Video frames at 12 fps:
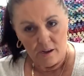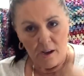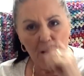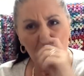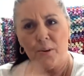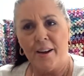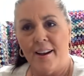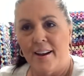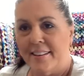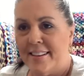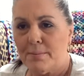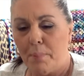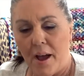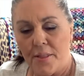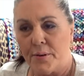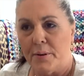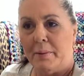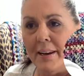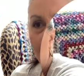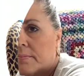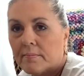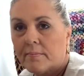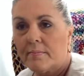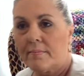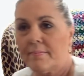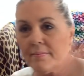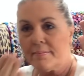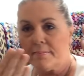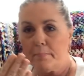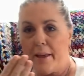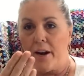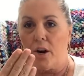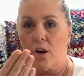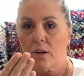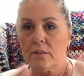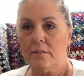Hold on, that's bothering me. Better.